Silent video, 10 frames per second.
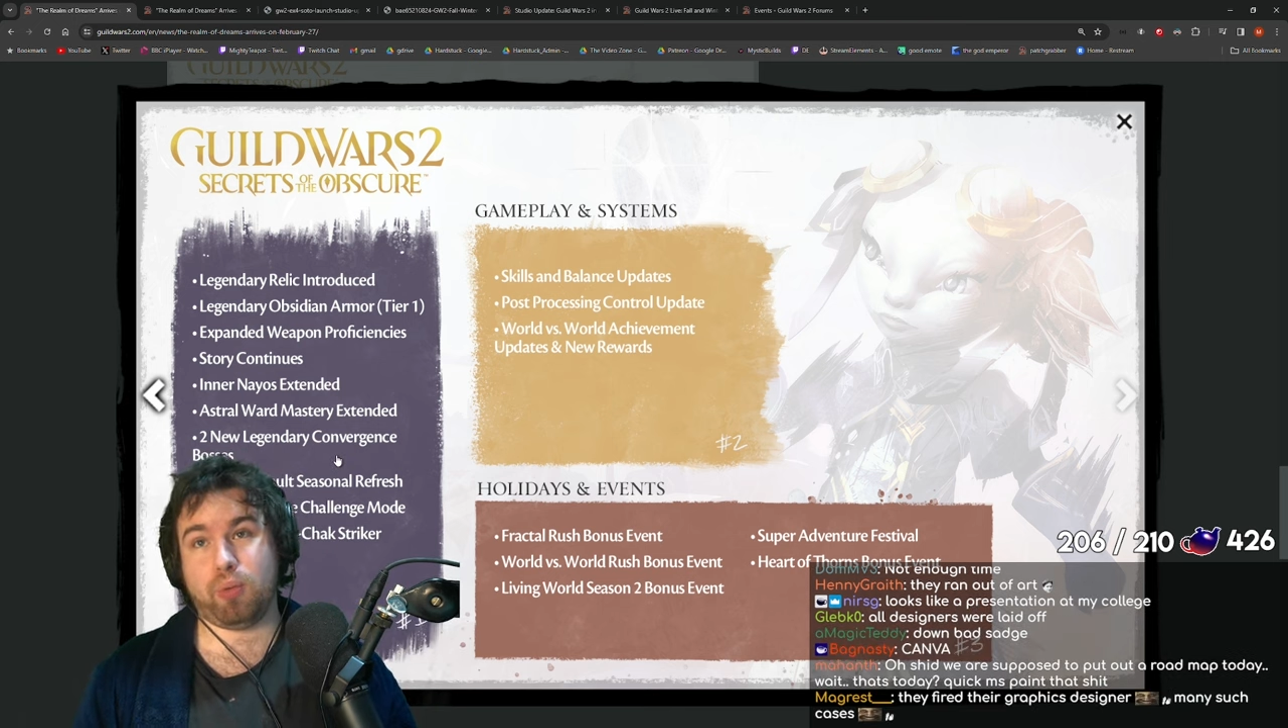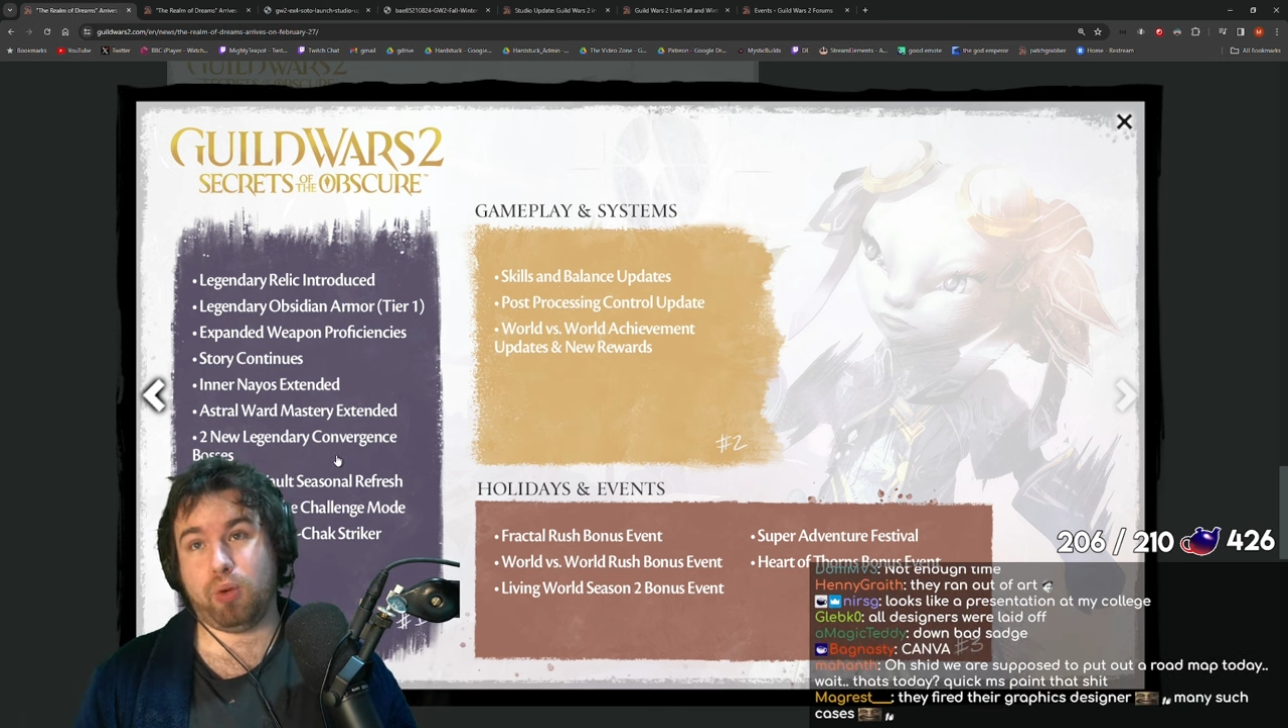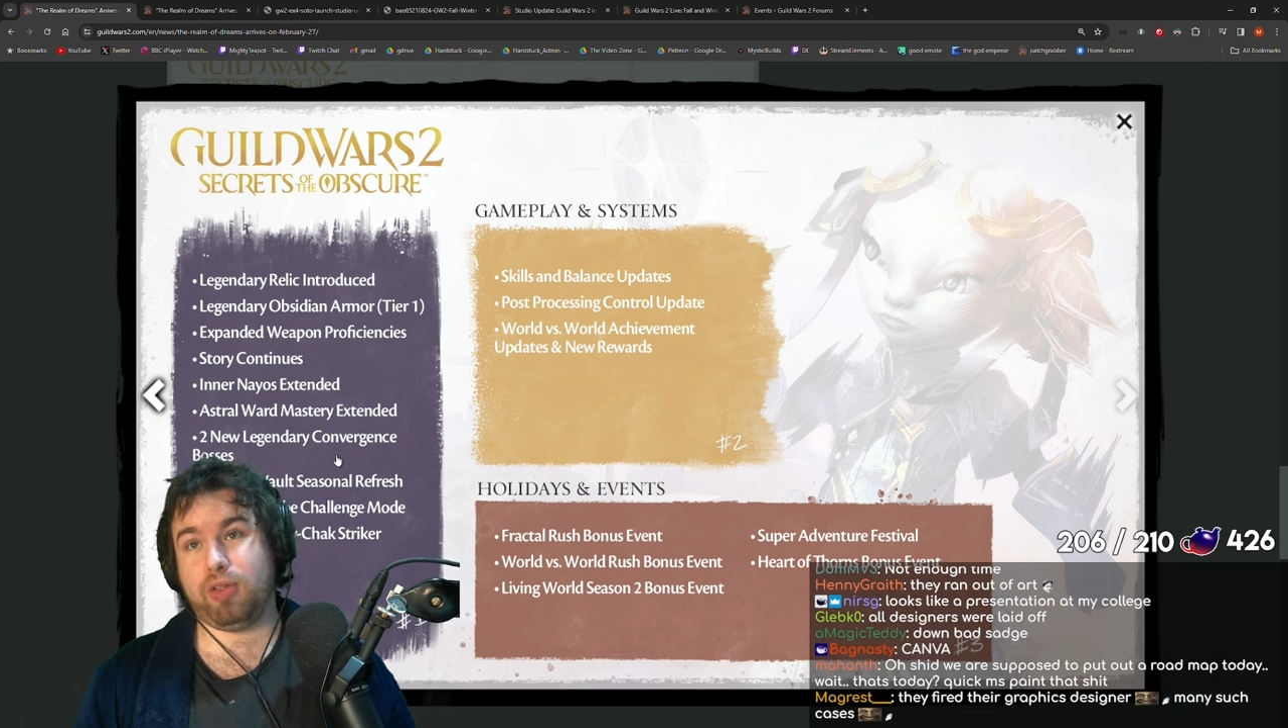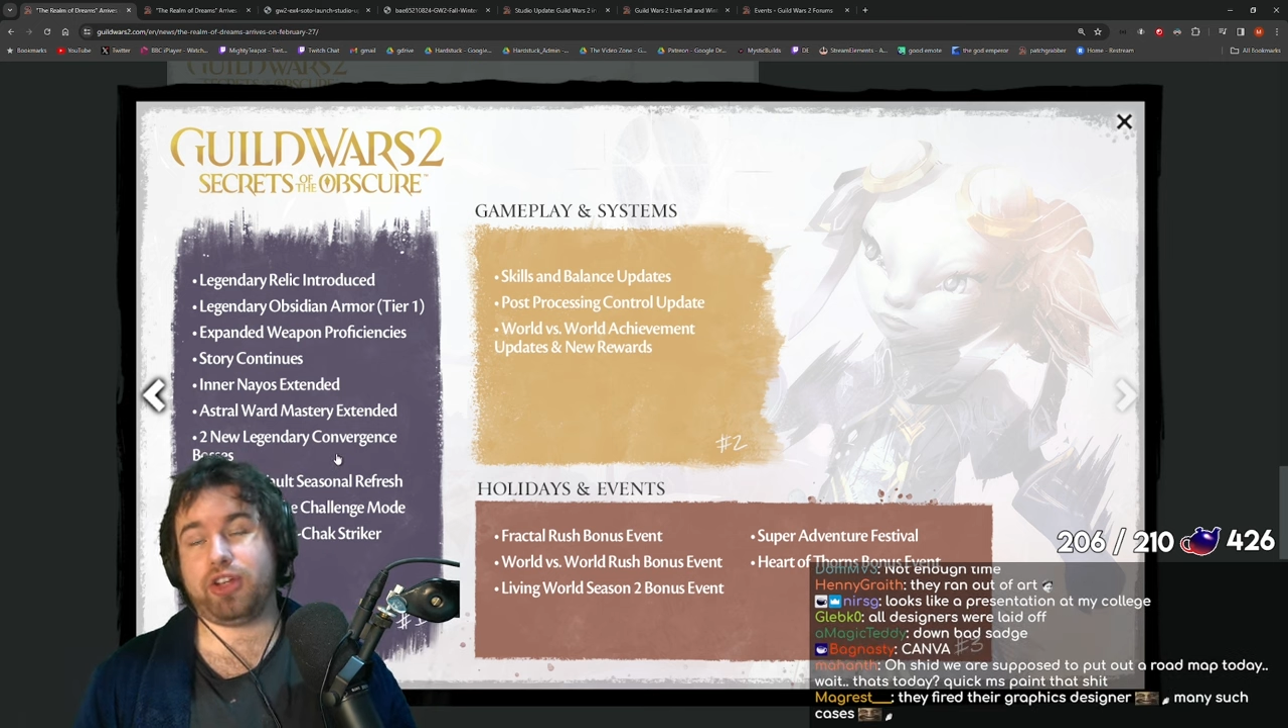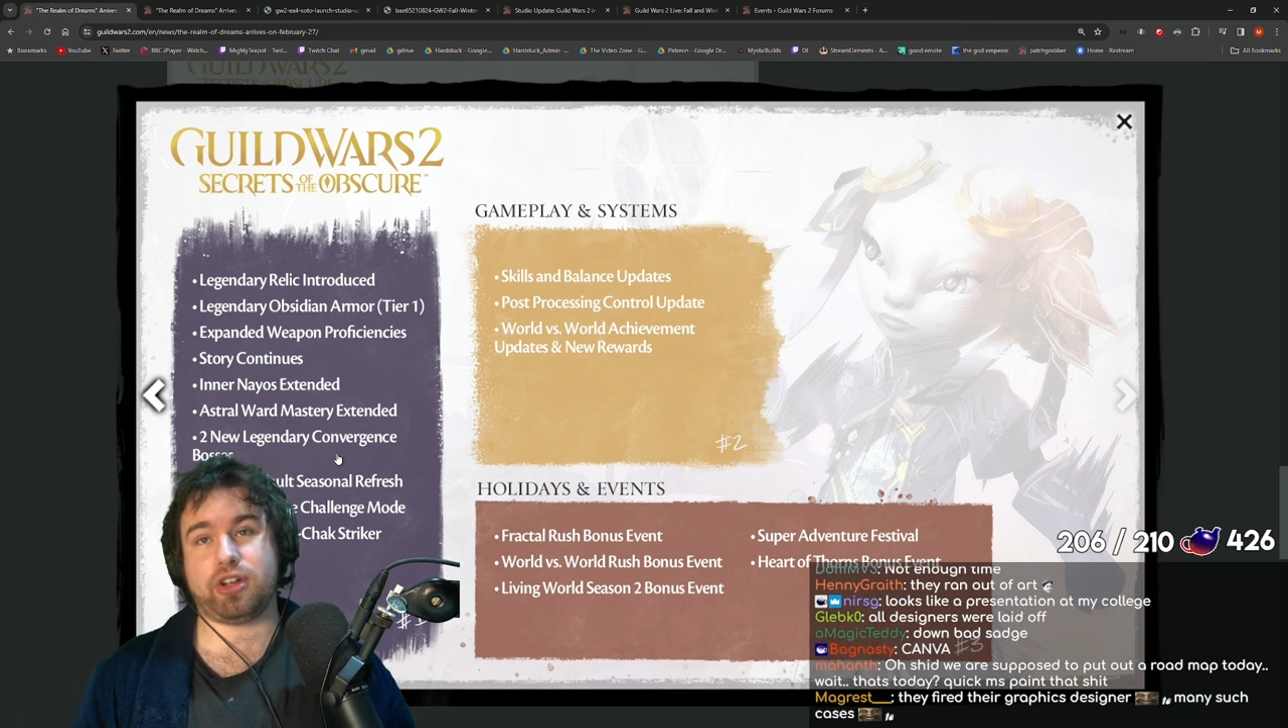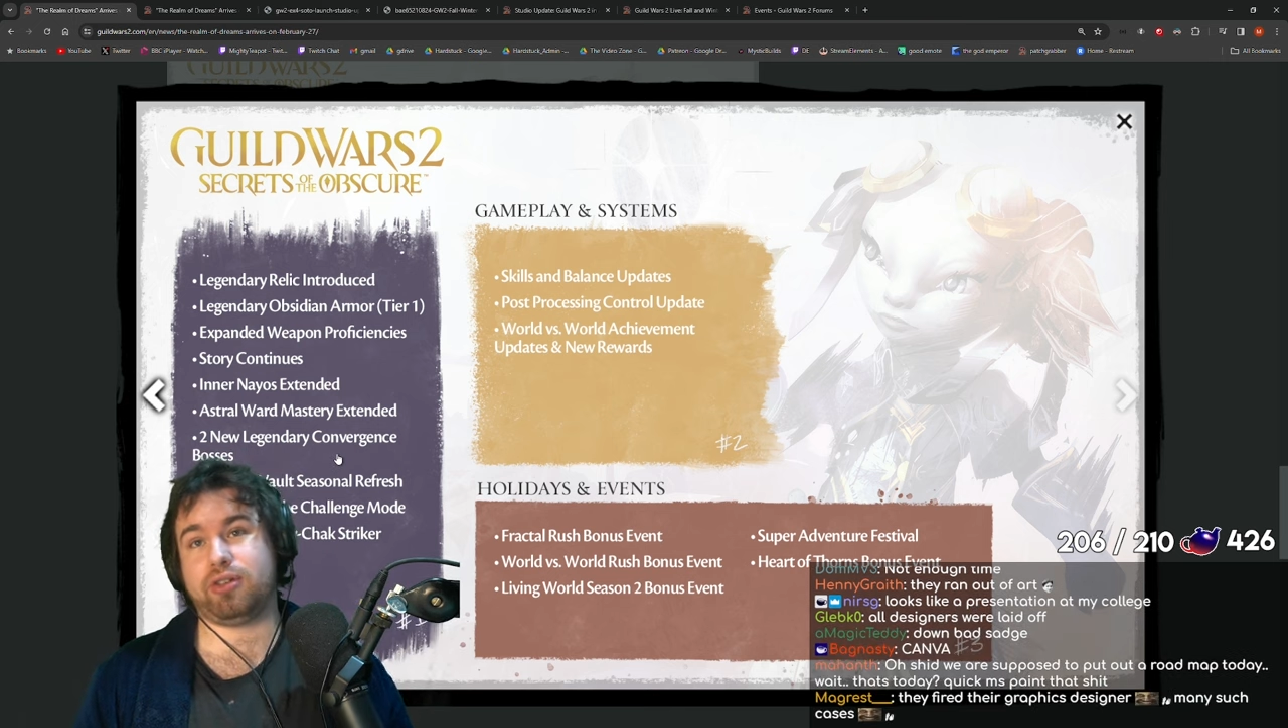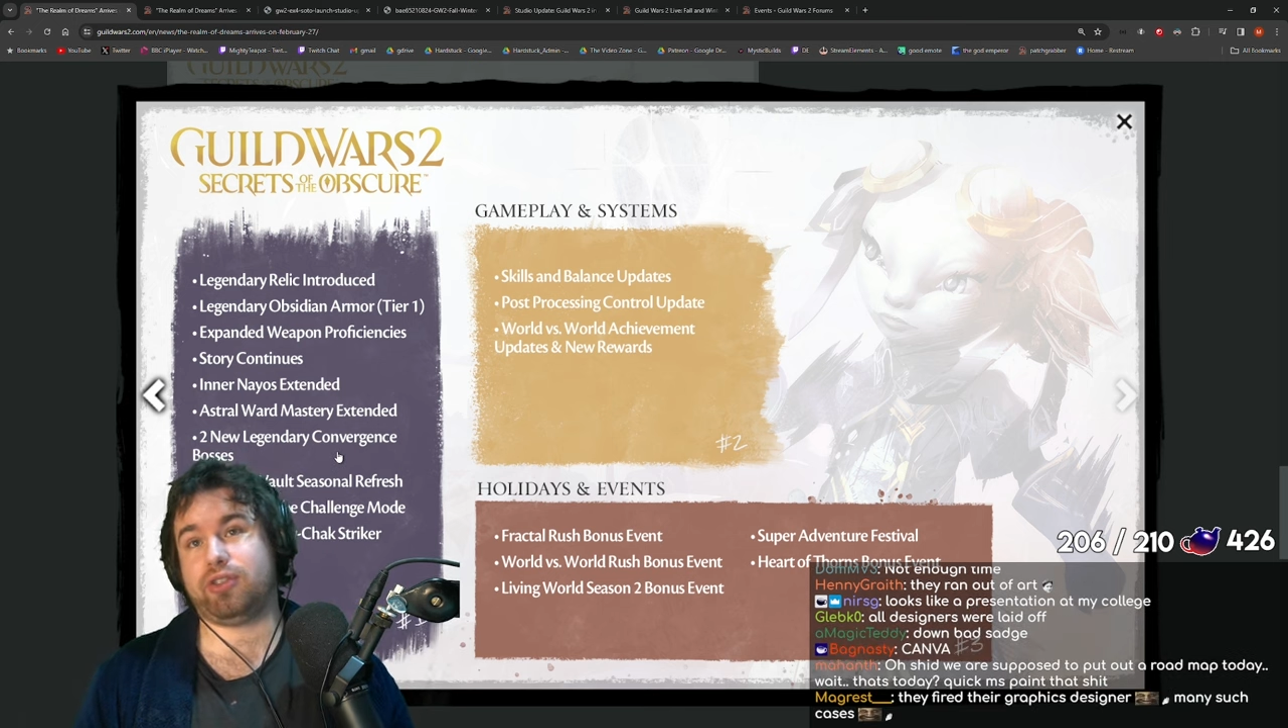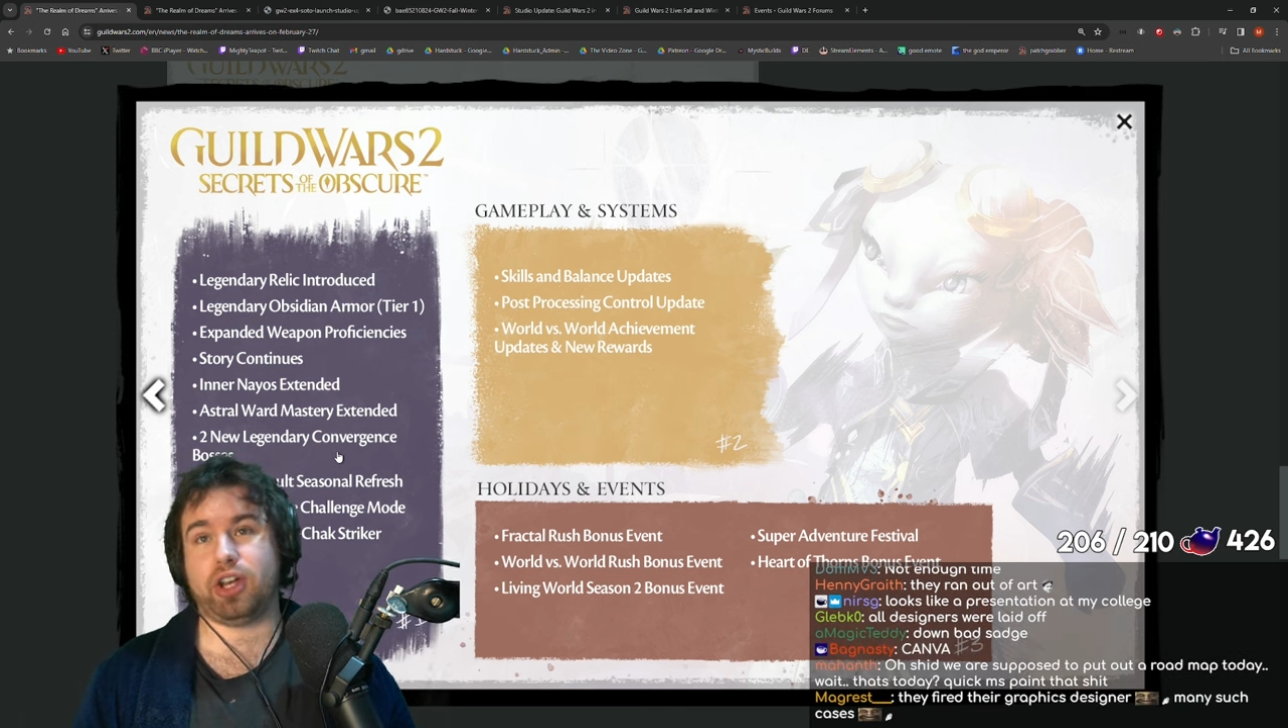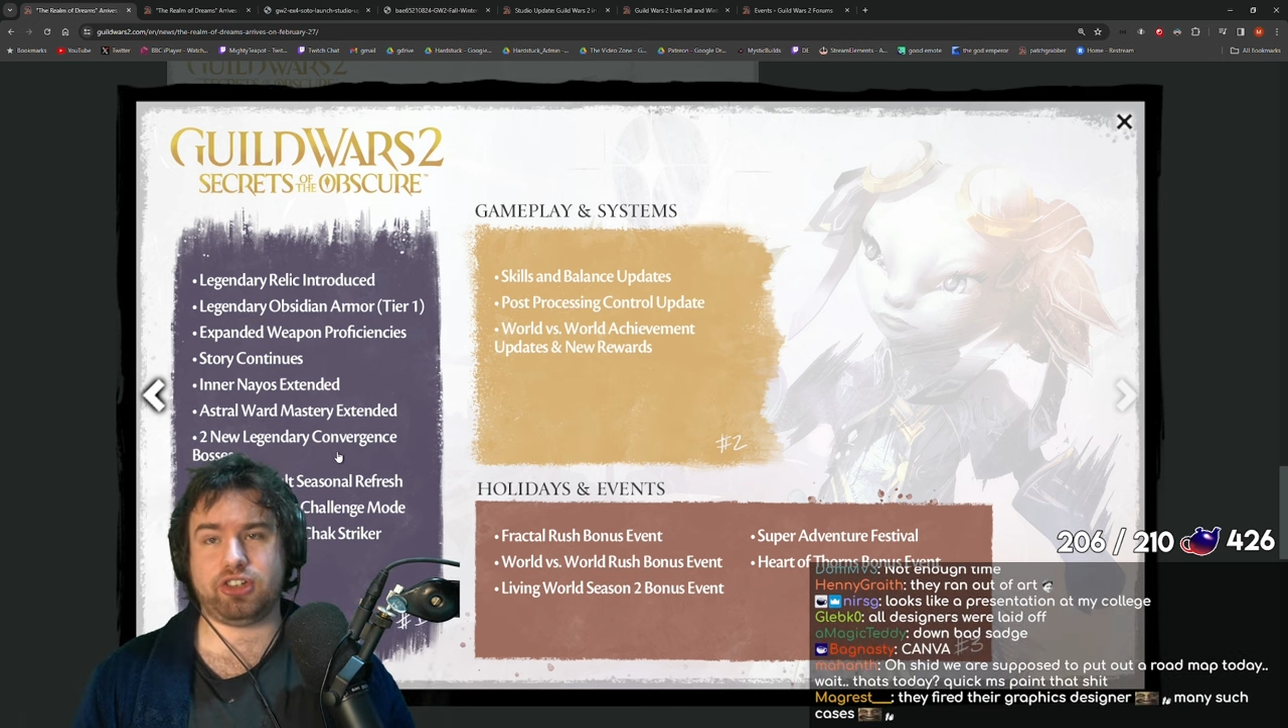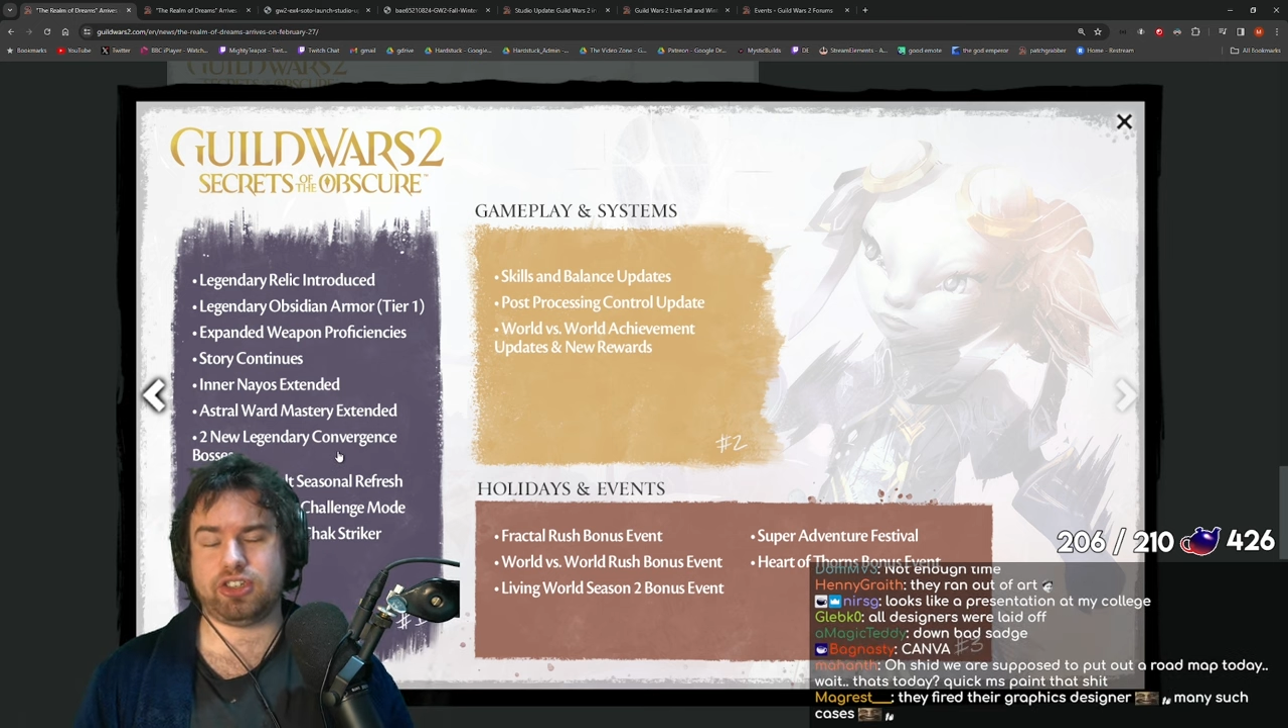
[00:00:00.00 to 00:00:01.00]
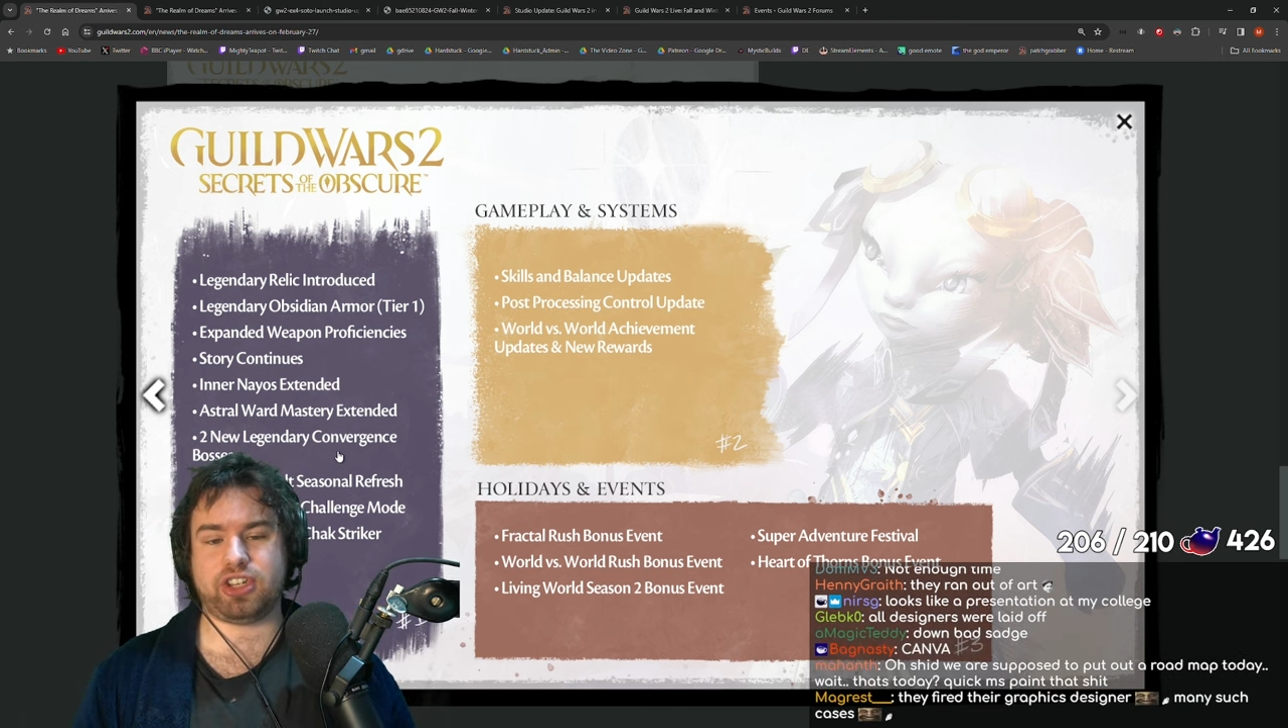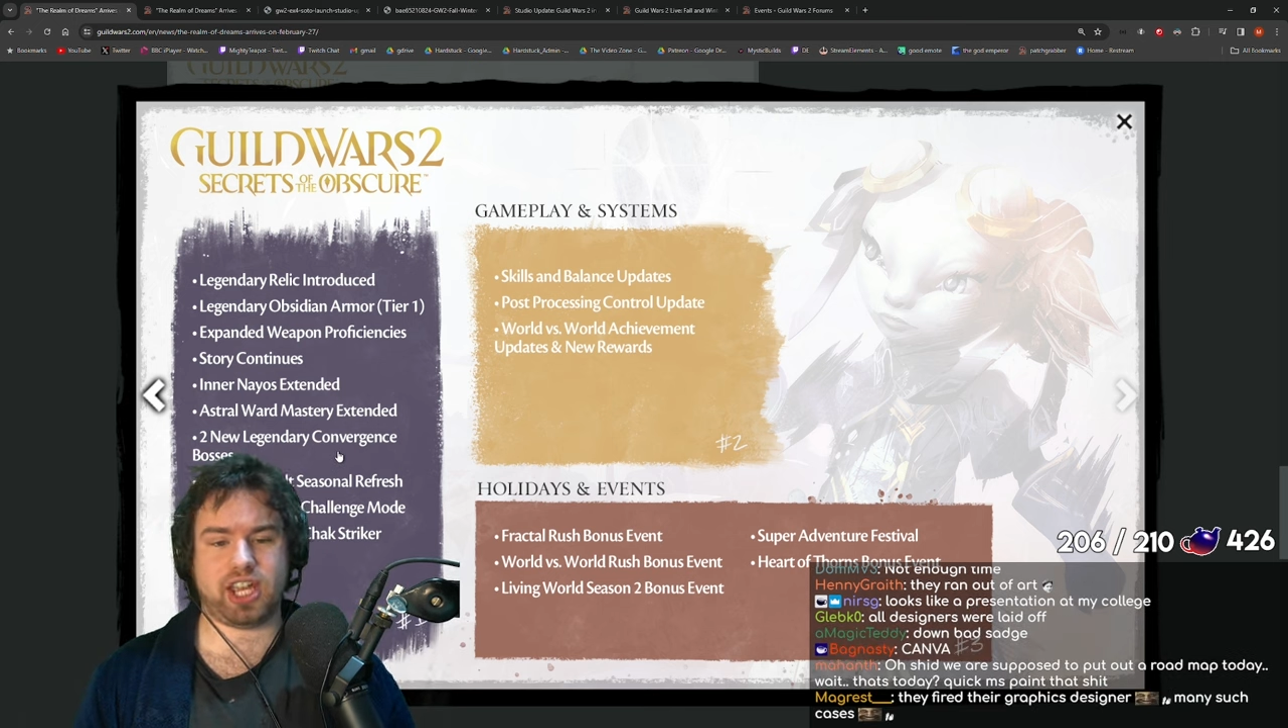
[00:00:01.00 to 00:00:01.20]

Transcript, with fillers: what the convergence